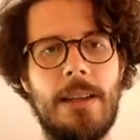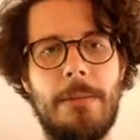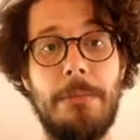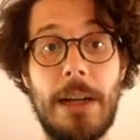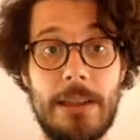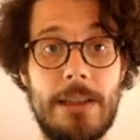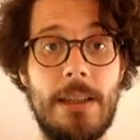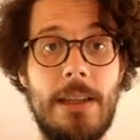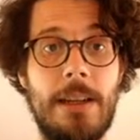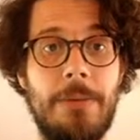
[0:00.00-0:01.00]
But
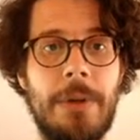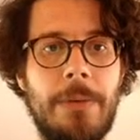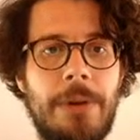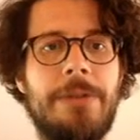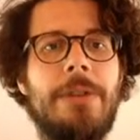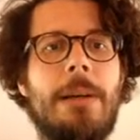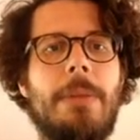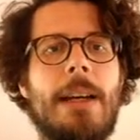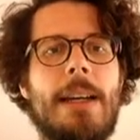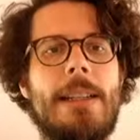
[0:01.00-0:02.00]
we want to
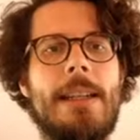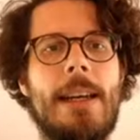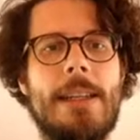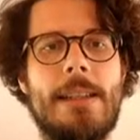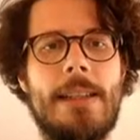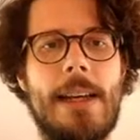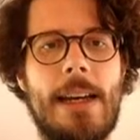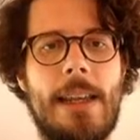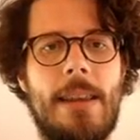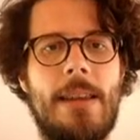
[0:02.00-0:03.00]
apply text
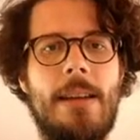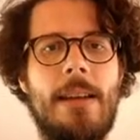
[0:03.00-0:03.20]
and